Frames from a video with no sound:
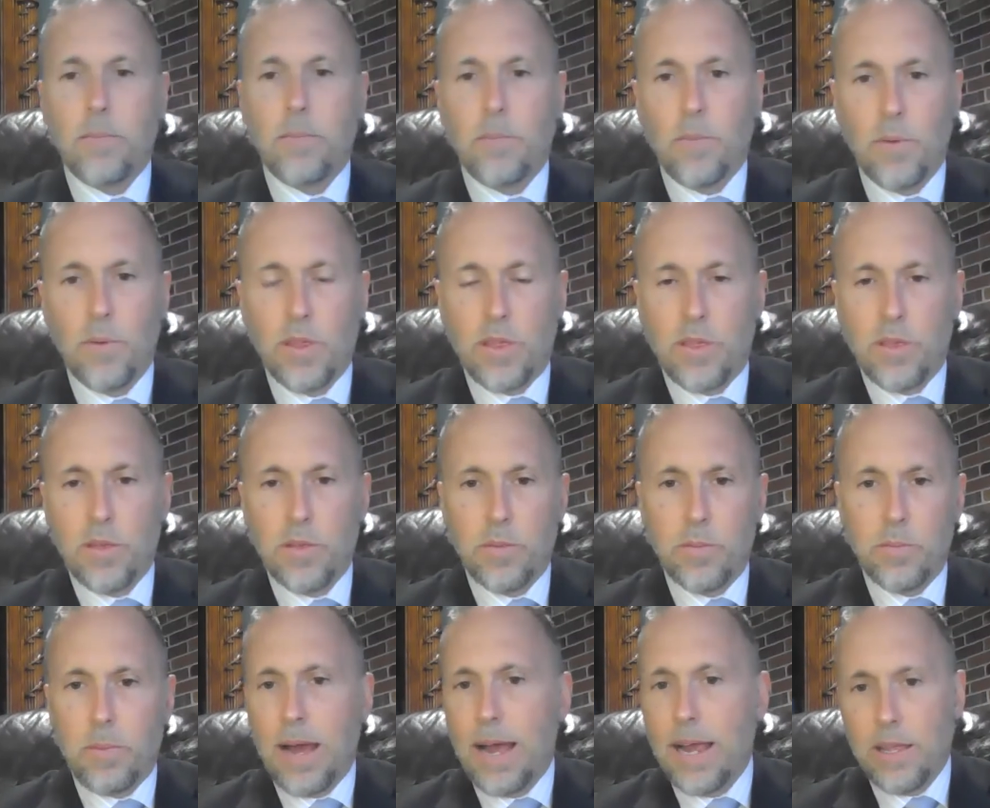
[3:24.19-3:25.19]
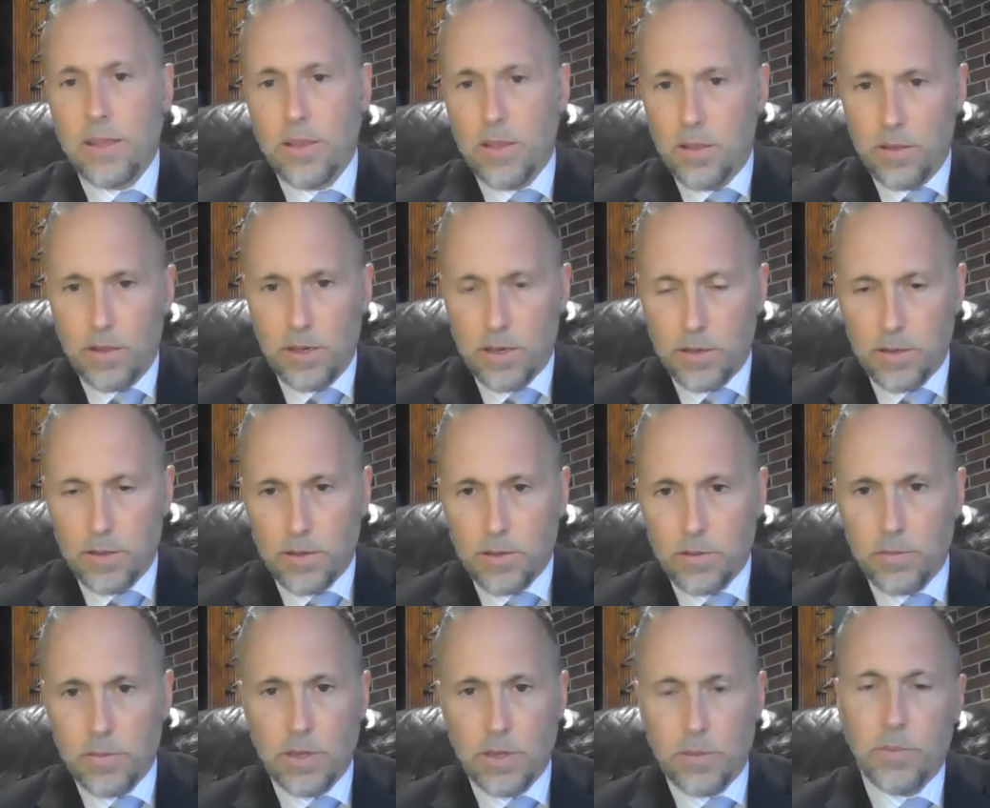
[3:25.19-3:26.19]
with the
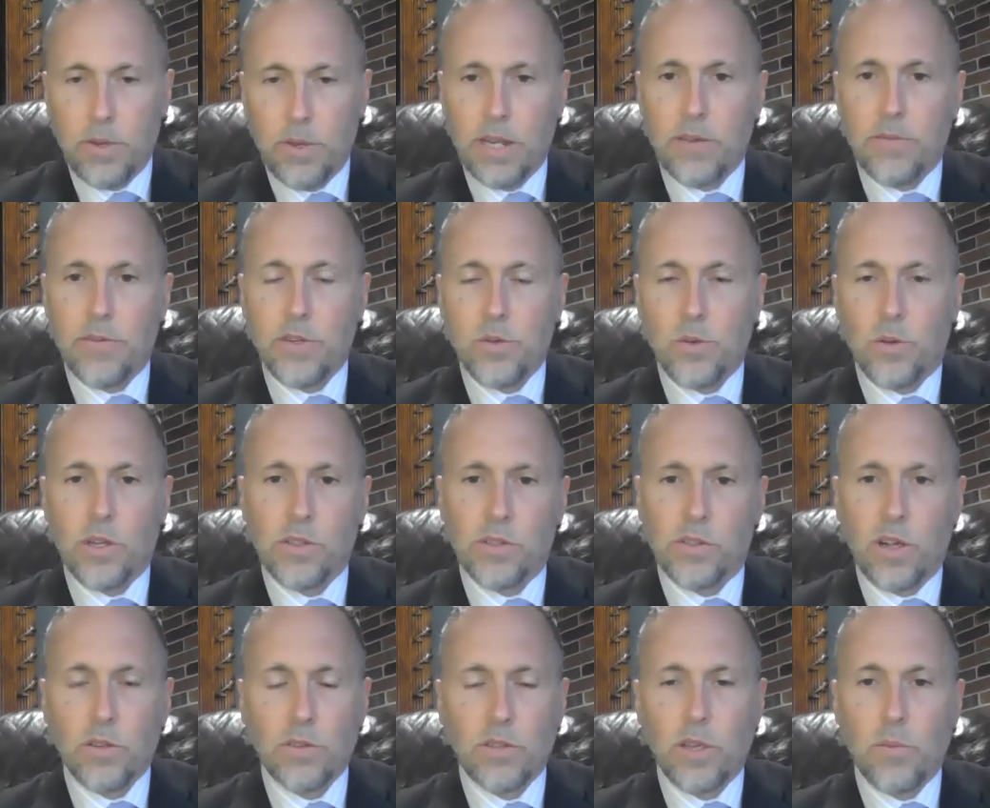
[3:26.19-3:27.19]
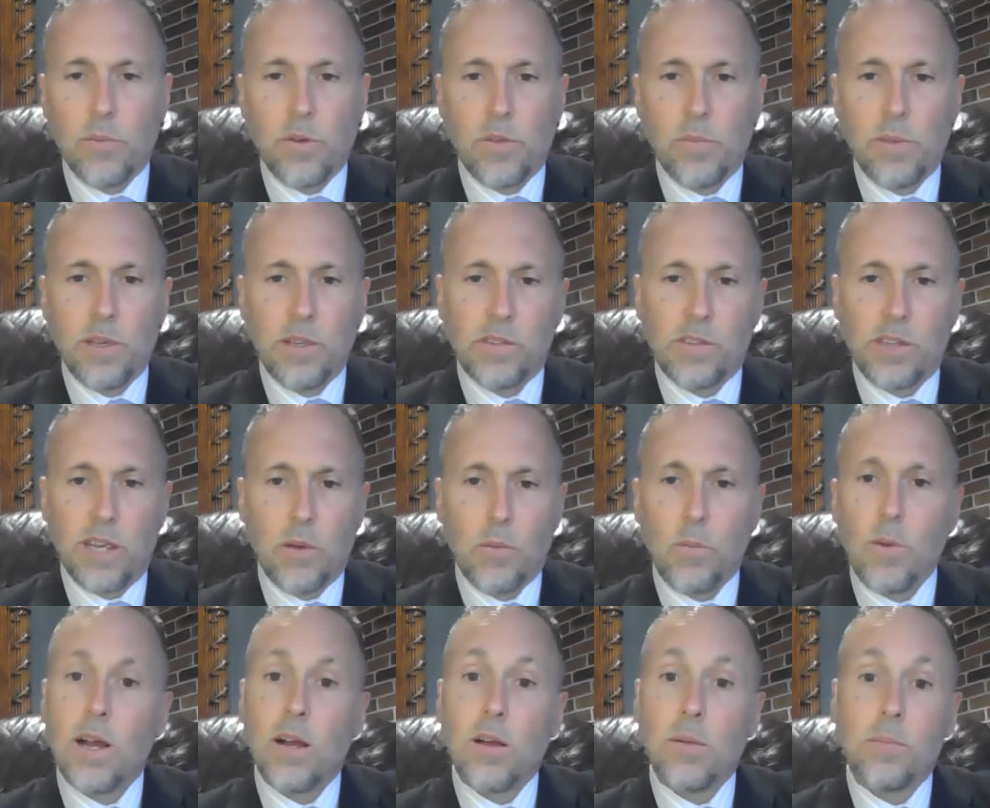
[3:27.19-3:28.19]
individual consulting with me saying,
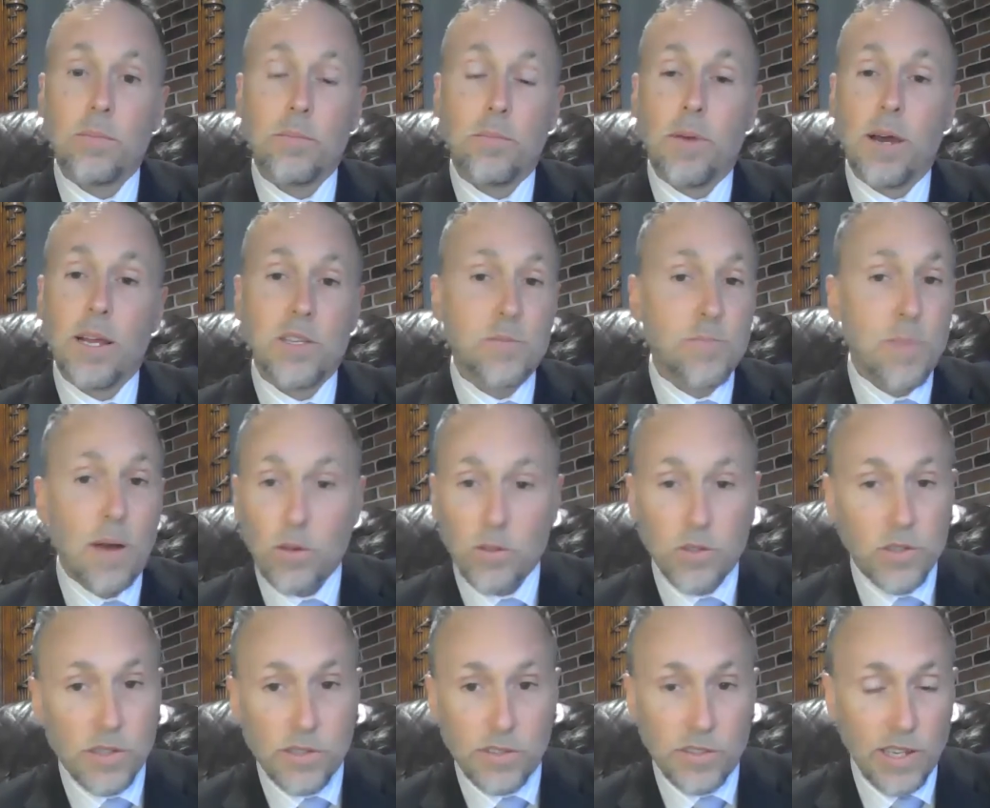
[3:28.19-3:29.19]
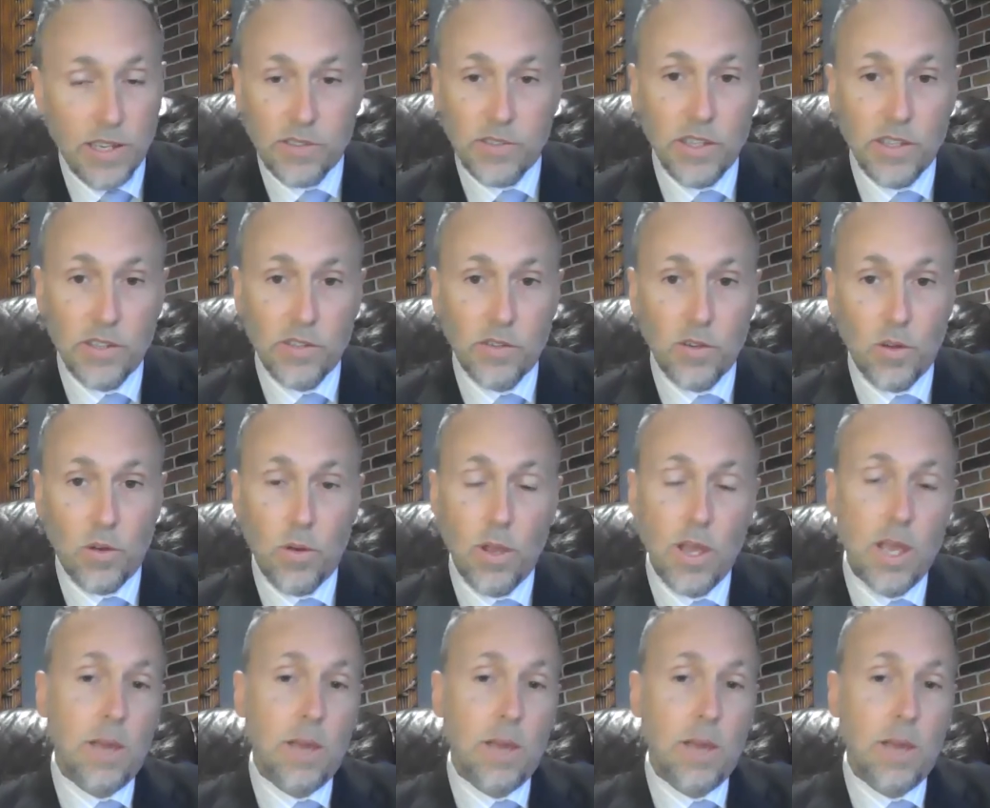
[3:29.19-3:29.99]
well, my spouse says this, though.